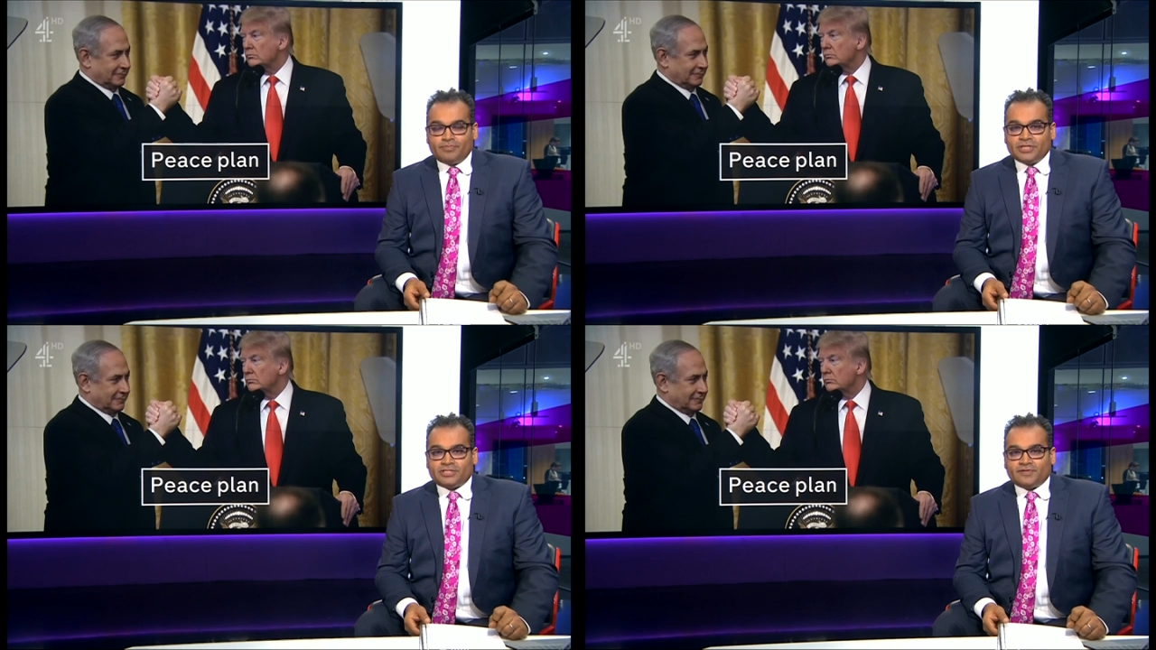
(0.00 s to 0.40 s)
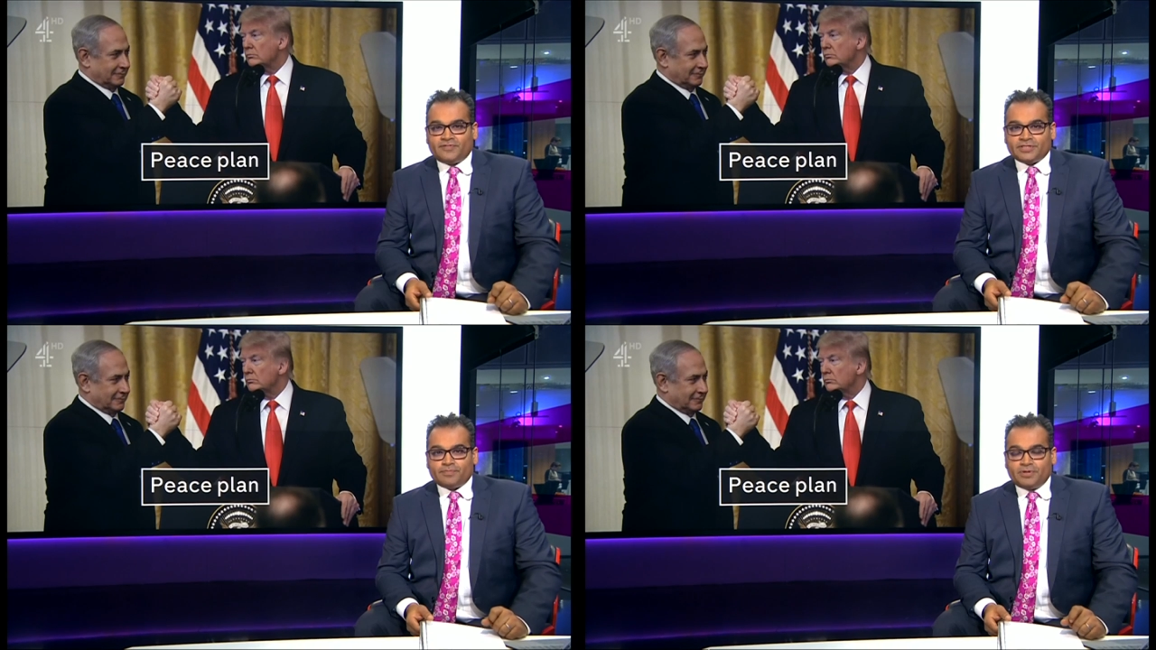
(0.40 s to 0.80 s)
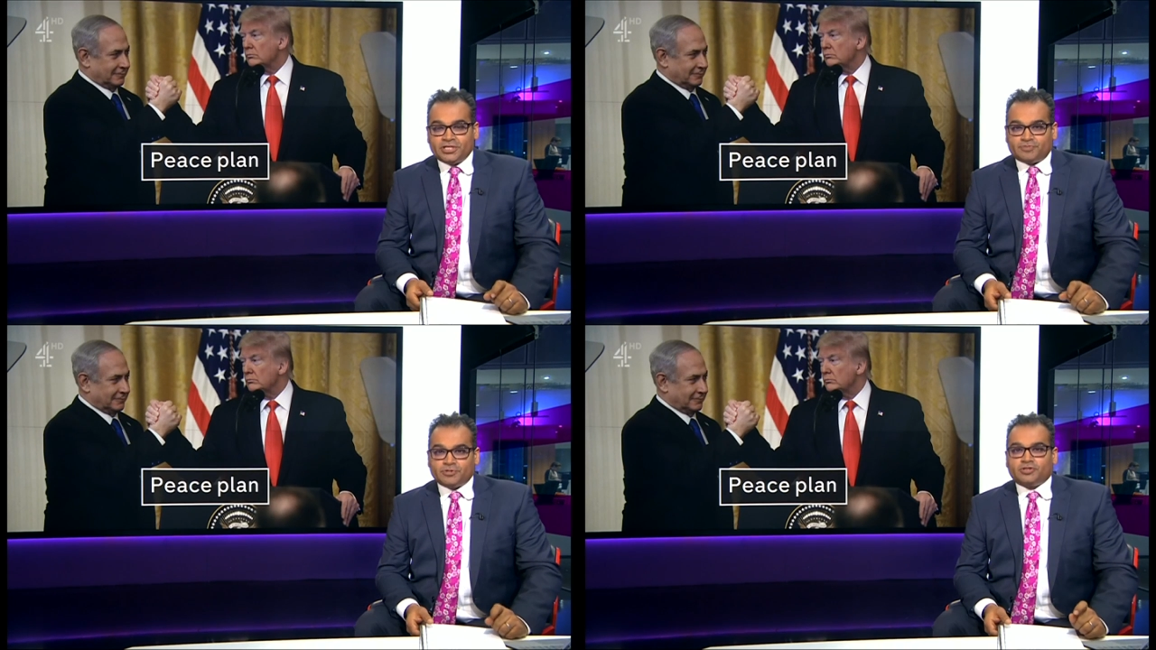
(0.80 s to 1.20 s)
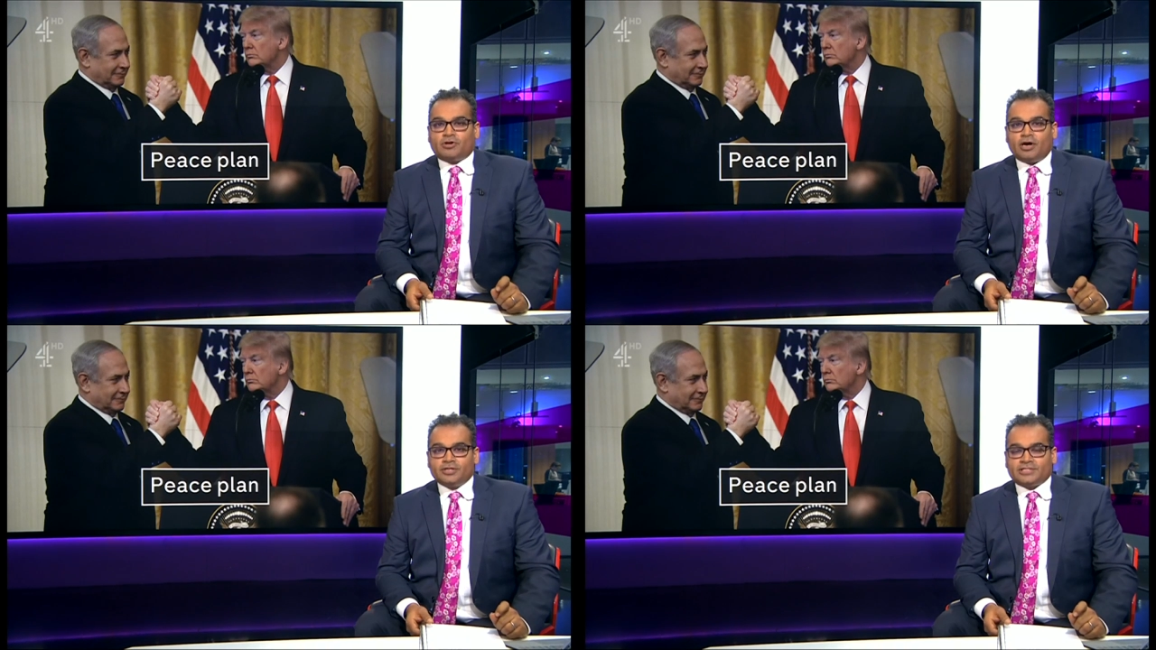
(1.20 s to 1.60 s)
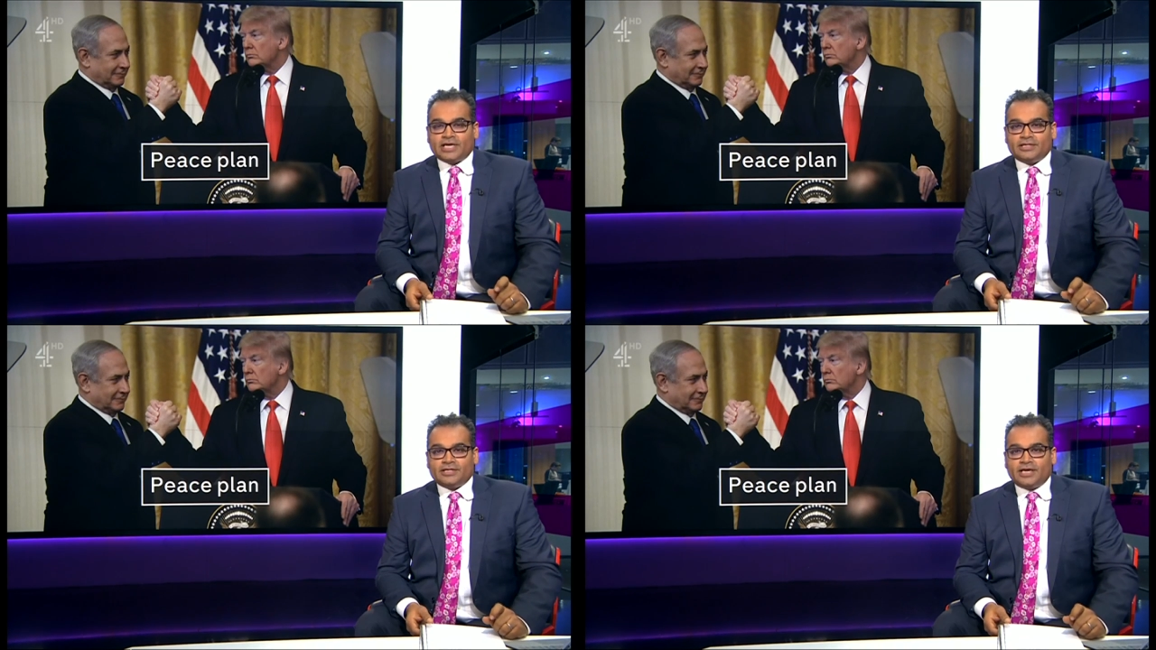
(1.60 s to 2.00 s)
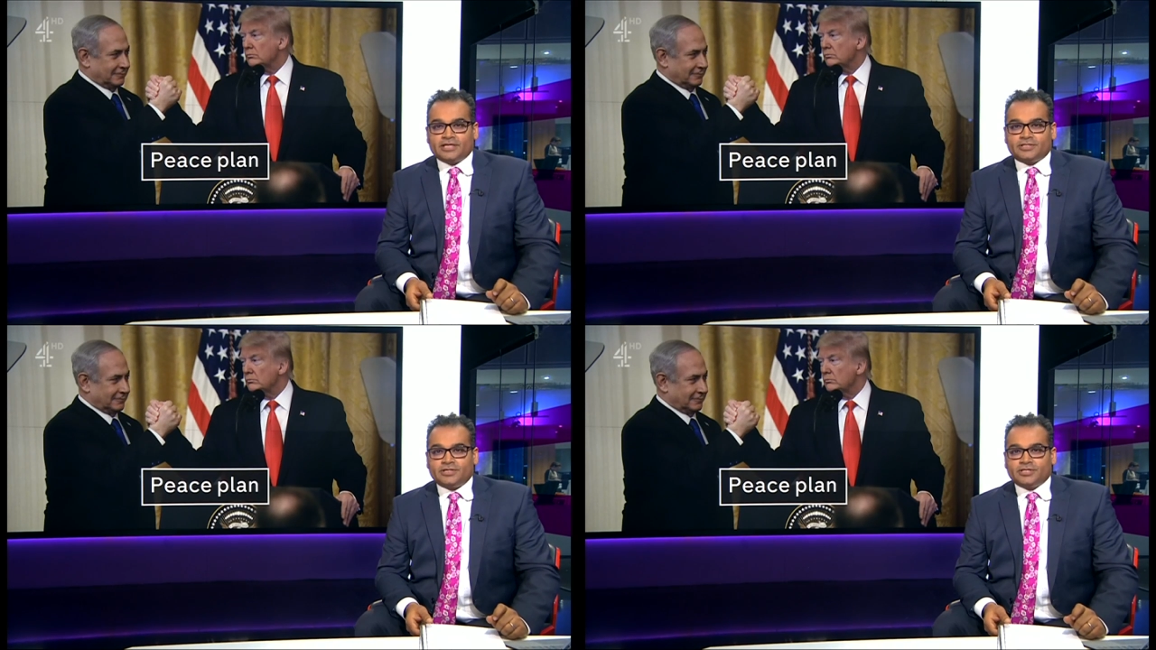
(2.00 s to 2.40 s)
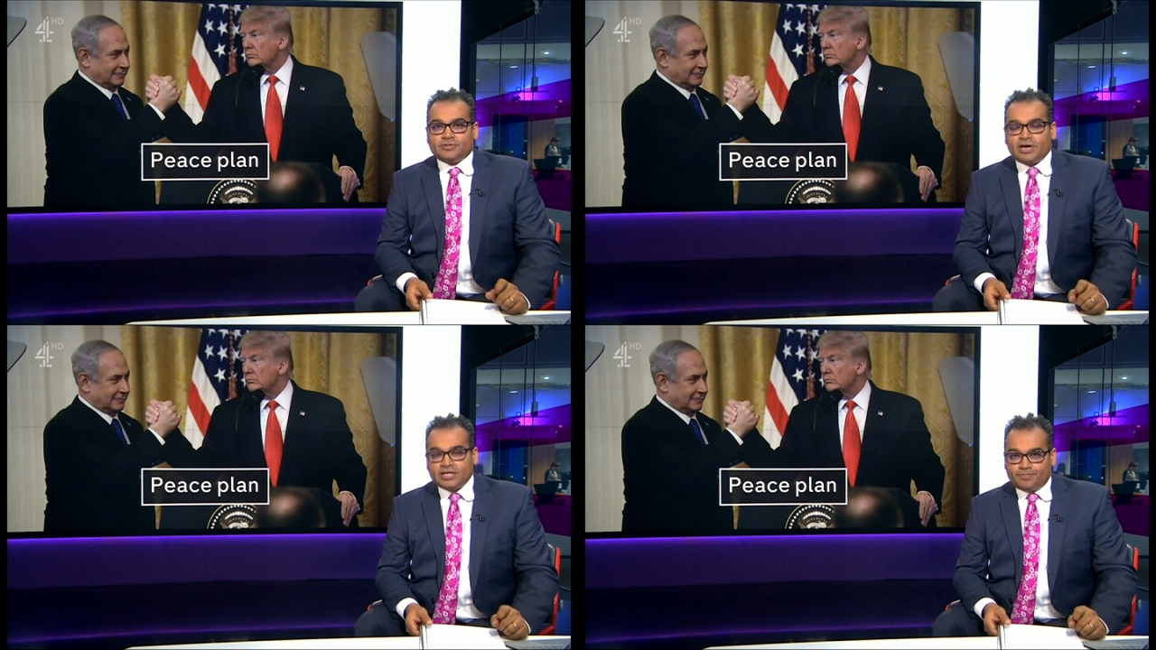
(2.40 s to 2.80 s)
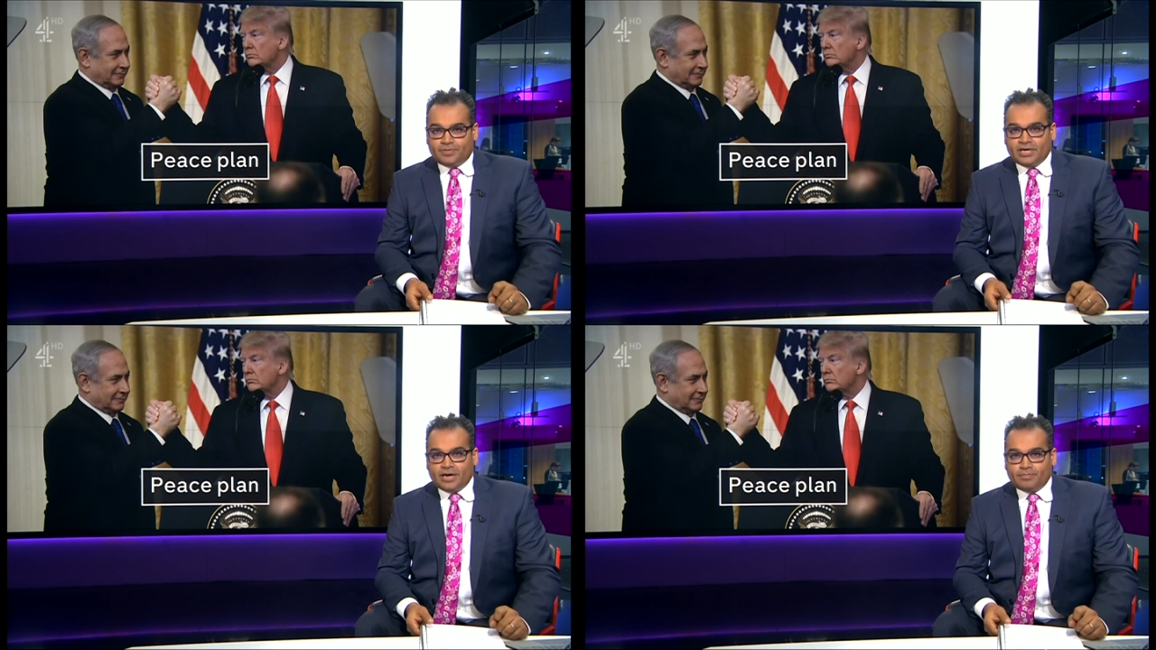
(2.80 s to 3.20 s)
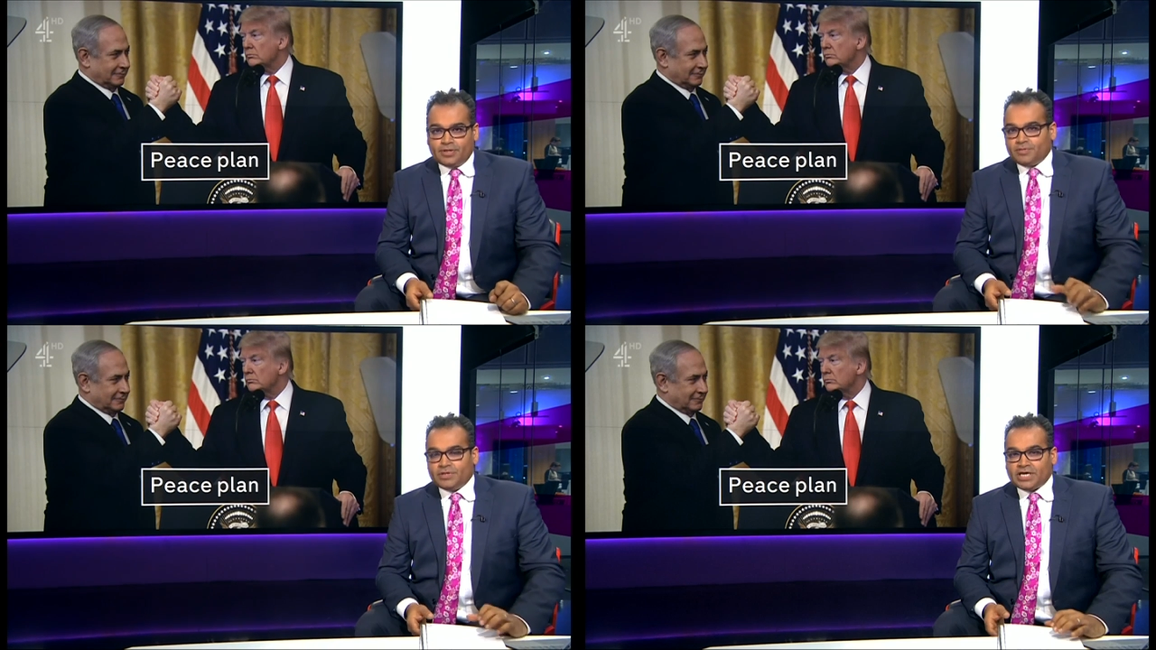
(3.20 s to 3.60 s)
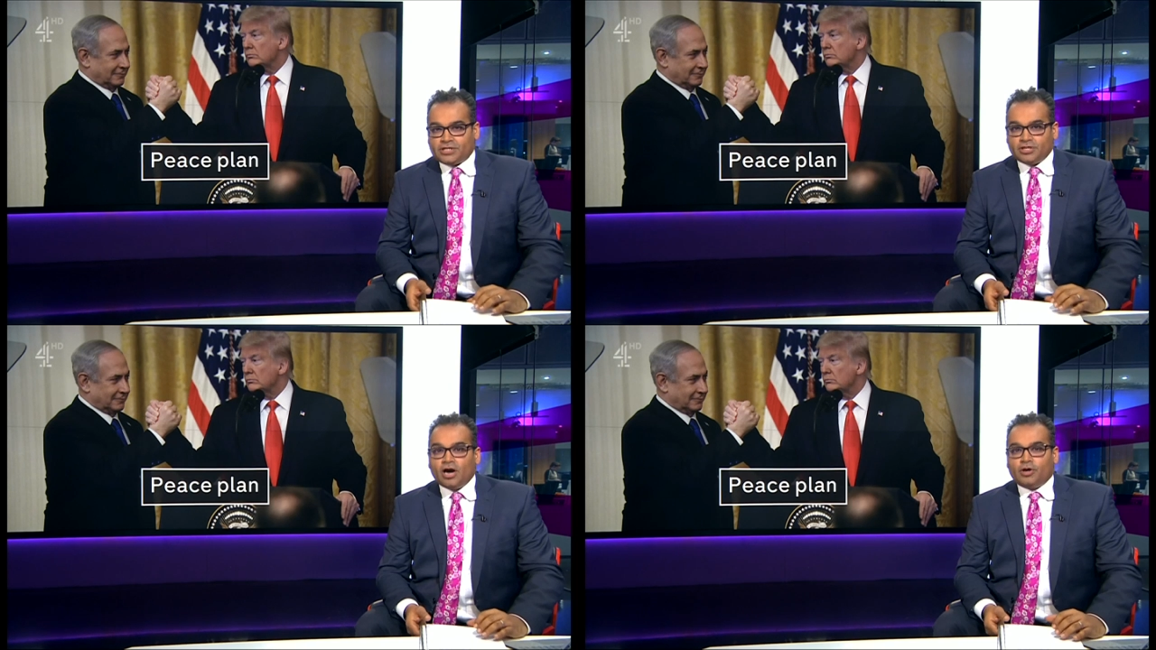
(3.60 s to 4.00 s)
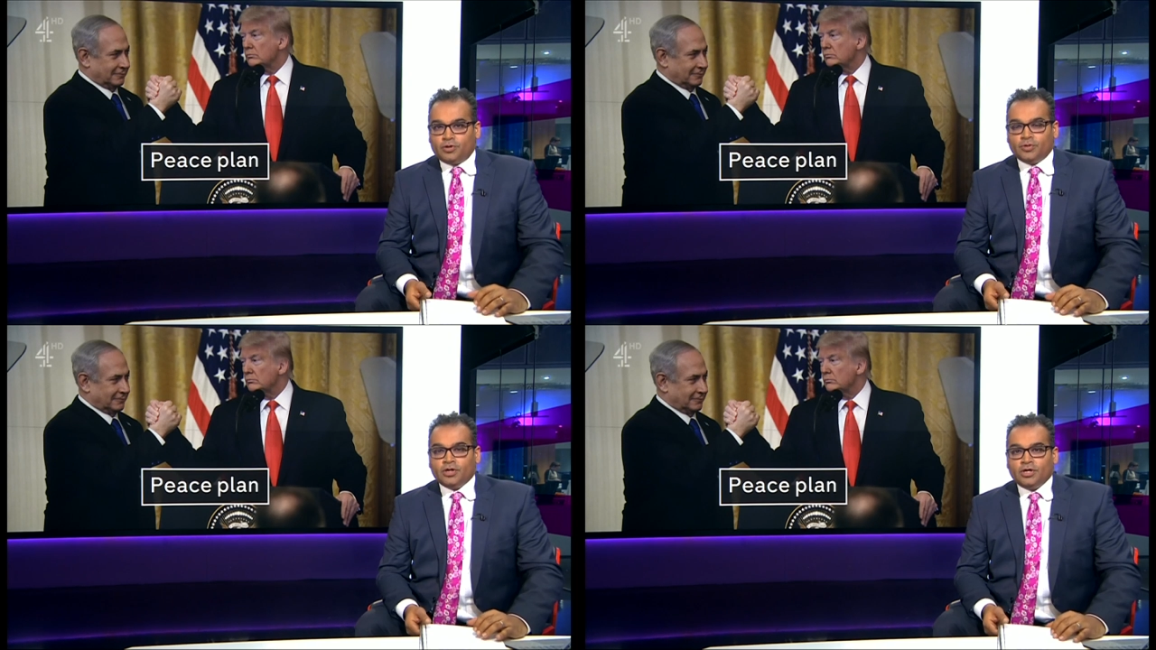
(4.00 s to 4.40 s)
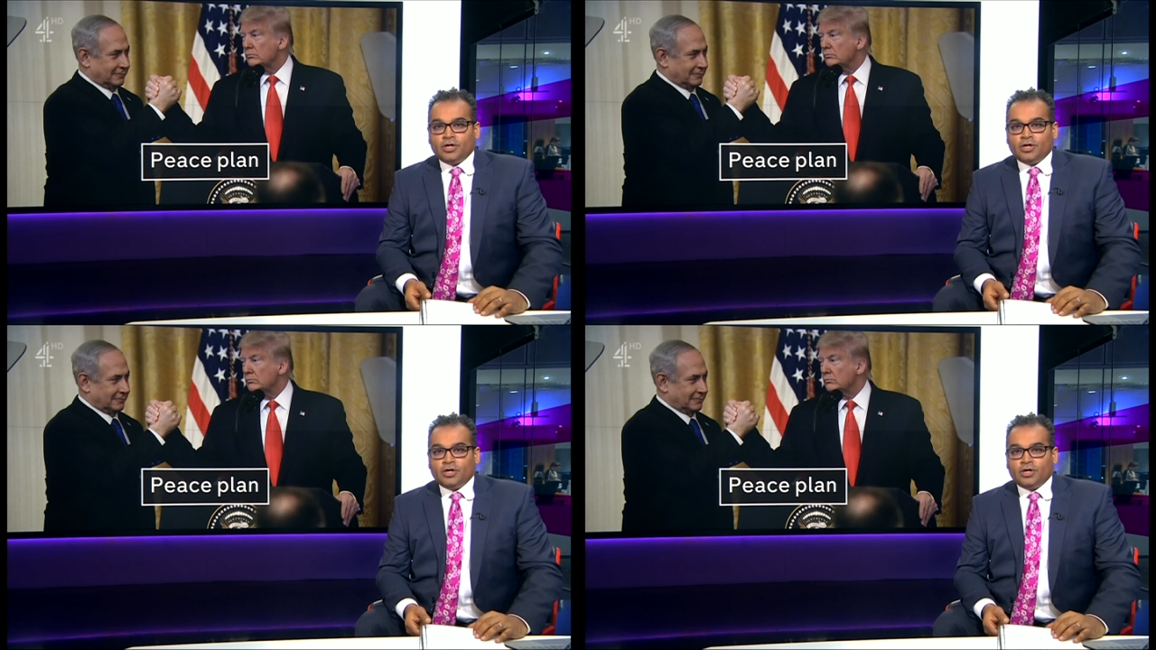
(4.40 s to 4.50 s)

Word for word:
Speaker 1: the midst of his impeachment trial, standing next to the Israeli PM, Benjamin Netanyahu,